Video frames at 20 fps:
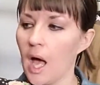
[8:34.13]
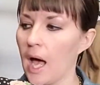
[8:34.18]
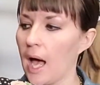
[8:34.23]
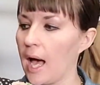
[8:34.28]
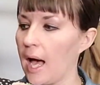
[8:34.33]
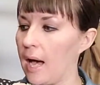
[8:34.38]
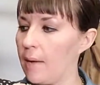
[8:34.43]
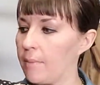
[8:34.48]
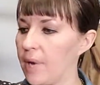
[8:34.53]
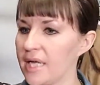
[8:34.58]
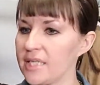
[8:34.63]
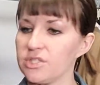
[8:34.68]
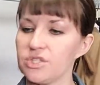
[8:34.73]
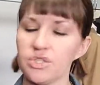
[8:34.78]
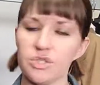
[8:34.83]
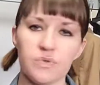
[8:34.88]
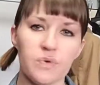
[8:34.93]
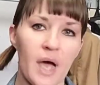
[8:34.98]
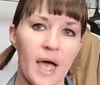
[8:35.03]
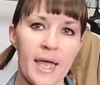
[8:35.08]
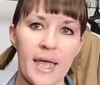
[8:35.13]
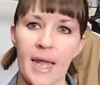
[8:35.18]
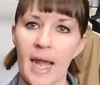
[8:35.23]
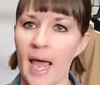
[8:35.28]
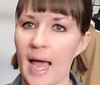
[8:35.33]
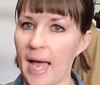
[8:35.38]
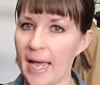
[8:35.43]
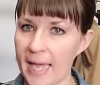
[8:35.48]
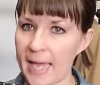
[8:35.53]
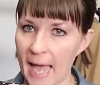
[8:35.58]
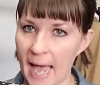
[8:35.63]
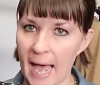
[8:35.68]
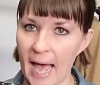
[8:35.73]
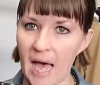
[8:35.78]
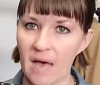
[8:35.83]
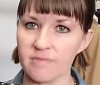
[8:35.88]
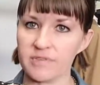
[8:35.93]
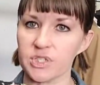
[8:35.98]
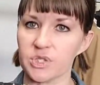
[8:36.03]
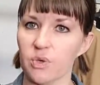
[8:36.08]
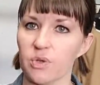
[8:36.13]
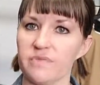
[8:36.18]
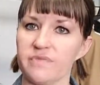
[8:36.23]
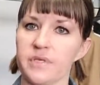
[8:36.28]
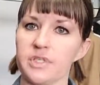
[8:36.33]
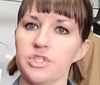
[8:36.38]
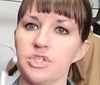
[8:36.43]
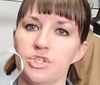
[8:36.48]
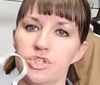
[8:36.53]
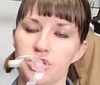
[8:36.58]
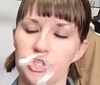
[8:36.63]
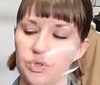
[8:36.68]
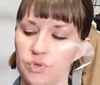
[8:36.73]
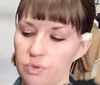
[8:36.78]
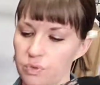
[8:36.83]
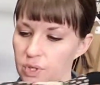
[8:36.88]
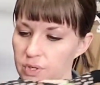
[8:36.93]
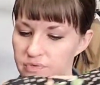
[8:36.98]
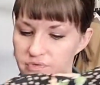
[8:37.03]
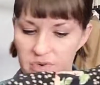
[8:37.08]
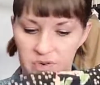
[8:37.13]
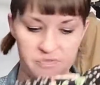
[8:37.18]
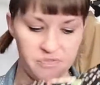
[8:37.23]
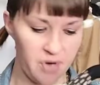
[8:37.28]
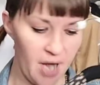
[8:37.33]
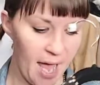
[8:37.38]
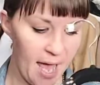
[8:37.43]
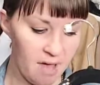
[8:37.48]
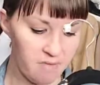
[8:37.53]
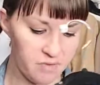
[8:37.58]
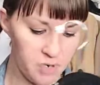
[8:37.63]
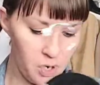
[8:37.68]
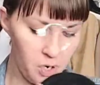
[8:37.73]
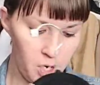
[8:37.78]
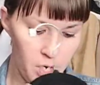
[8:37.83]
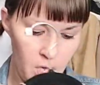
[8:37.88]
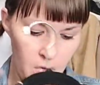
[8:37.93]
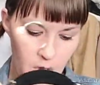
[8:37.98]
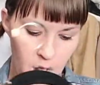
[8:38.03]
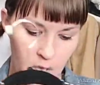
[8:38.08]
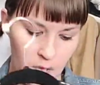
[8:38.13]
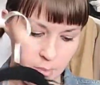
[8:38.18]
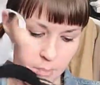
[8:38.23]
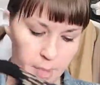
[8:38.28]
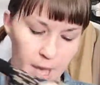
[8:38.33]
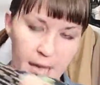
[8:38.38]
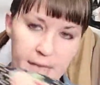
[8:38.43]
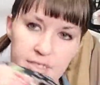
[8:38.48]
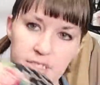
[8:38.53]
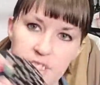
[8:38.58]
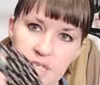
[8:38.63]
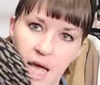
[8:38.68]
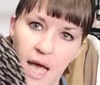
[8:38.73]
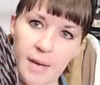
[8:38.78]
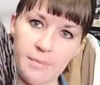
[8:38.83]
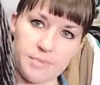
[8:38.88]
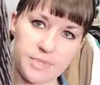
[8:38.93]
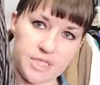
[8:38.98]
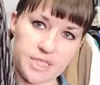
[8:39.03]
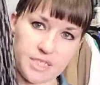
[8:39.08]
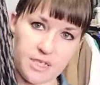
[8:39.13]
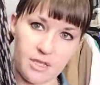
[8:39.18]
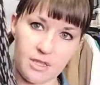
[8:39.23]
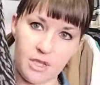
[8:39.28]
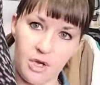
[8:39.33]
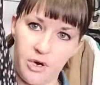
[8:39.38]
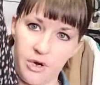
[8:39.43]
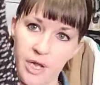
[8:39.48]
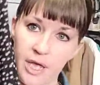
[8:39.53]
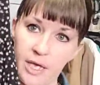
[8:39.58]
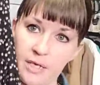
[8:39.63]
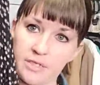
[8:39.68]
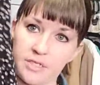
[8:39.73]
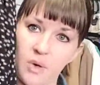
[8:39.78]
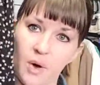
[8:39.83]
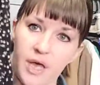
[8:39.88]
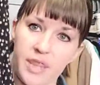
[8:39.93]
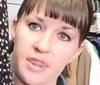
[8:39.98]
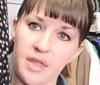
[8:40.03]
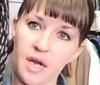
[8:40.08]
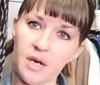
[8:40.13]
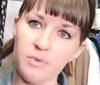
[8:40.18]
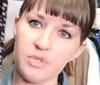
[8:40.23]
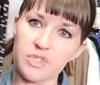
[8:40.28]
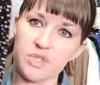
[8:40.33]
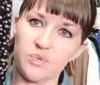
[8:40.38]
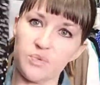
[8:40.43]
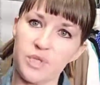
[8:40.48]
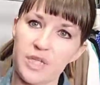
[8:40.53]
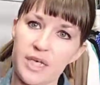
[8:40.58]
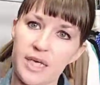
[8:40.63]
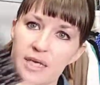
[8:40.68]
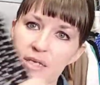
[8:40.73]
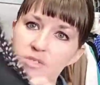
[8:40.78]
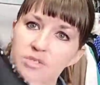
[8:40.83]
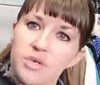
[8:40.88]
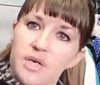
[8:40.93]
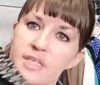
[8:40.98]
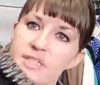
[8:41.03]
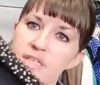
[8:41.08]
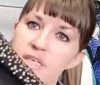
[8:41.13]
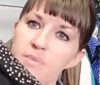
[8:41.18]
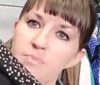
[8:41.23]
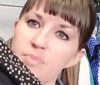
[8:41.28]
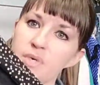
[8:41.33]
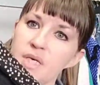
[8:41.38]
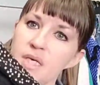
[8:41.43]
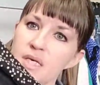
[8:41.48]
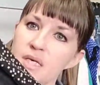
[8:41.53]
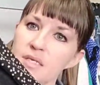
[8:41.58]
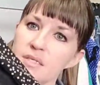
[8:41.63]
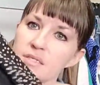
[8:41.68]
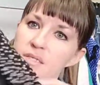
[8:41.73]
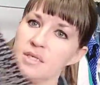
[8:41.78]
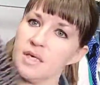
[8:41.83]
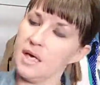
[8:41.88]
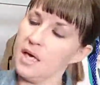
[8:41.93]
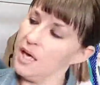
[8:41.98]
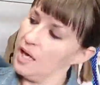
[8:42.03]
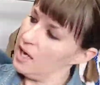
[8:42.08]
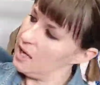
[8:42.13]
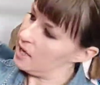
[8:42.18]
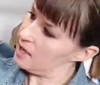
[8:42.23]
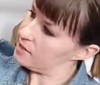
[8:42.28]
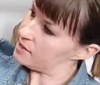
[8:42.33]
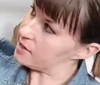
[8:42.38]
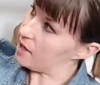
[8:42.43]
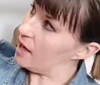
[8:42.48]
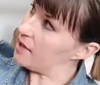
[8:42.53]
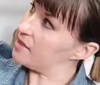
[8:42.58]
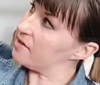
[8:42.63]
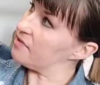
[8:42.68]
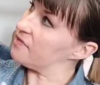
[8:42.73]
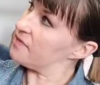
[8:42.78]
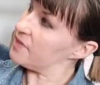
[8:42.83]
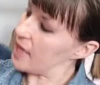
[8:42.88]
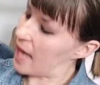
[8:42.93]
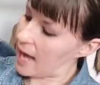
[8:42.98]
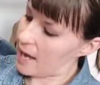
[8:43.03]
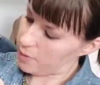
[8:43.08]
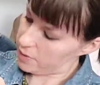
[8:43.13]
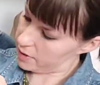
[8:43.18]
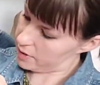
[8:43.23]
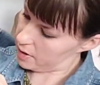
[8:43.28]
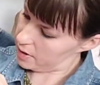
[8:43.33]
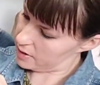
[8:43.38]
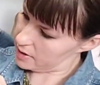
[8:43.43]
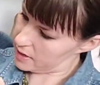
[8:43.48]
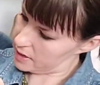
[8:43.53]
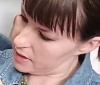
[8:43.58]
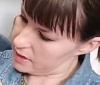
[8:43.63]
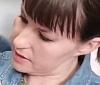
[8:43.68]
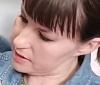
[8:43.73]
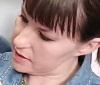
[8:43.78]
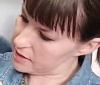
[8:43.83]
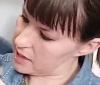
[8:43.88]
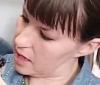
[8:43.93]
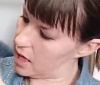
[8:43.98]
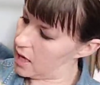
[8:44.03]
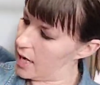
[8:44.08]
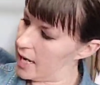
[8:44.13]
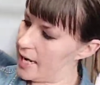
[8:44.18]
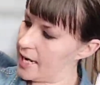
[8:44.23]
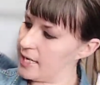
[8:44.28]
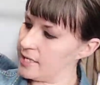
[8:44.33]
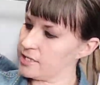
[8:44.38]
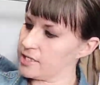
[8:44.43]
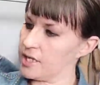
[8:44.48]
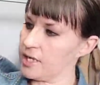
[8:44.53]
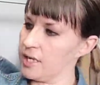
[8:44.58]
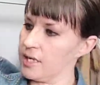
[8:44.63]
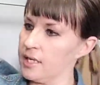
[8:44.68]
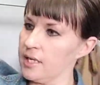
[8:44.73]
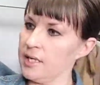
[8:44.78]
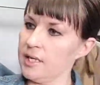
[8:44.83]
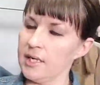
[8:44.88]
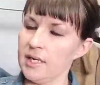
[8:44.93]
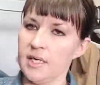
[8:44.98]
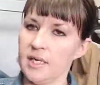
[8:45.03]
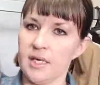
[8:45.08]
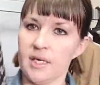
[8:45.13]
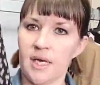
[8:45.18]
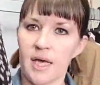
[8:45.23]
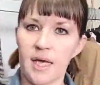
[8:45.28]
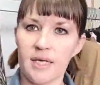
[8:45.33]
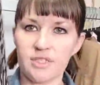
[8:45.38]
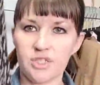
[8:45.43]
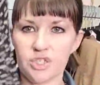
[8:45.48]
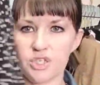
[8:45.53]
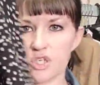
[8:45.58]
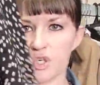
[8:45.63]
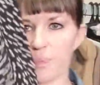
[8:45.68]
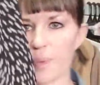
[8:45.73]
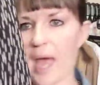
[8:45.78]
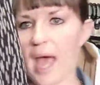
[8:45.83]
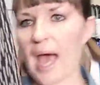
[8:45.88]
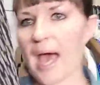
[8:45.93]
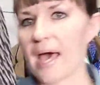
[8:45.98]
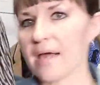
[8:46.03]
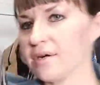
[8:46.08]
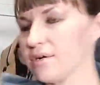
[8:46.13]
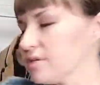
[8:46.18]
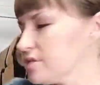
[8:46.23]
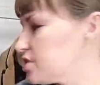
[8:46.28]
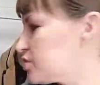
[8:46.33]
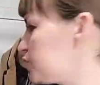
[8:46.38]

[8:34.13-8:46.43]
I have sold vintage jewelry for forever, but I'm still learning. So I thought it was a really interesting piece. It's got the flower on the inside and two patterns,